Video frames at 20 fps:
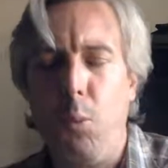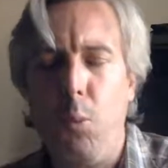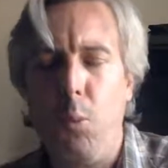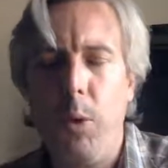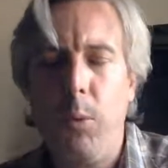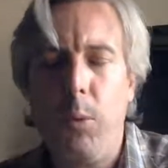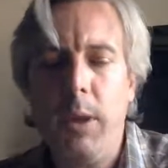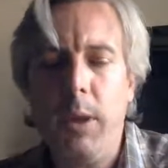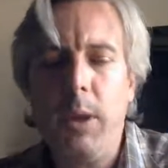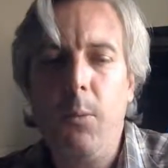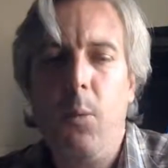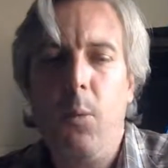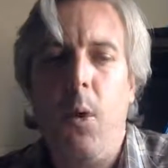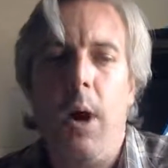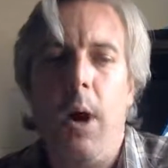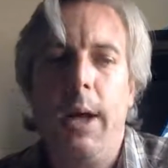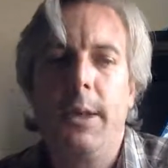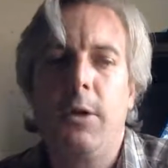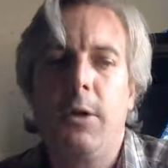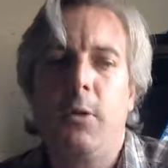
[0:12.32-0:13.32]
really
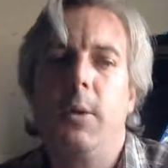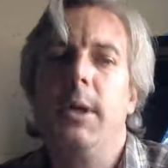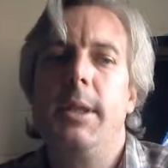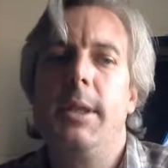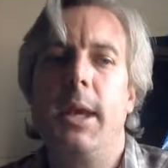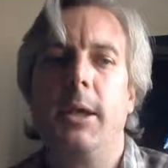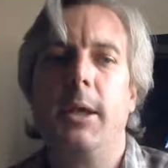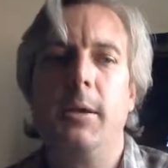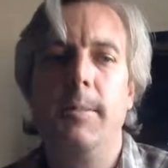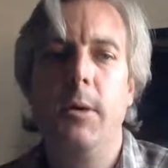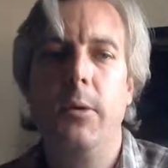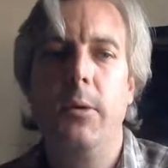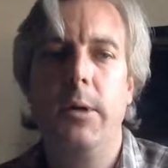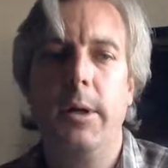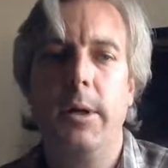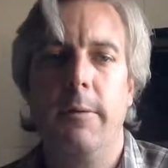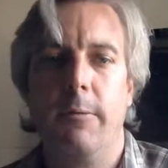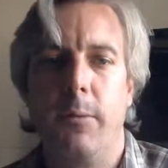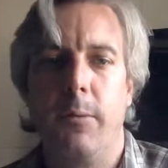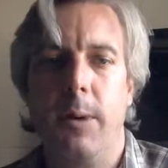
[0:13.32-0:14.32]
want to create that
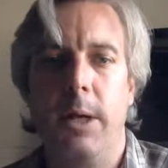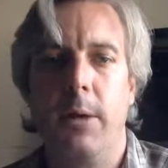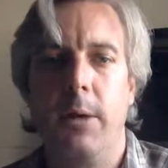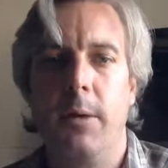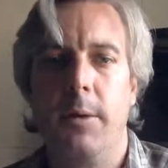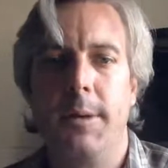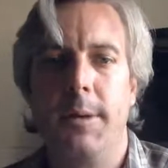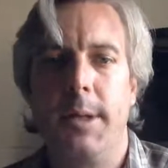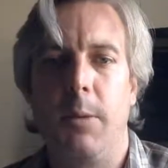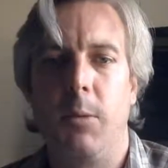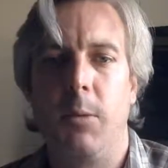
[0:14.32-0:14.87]
community of readers,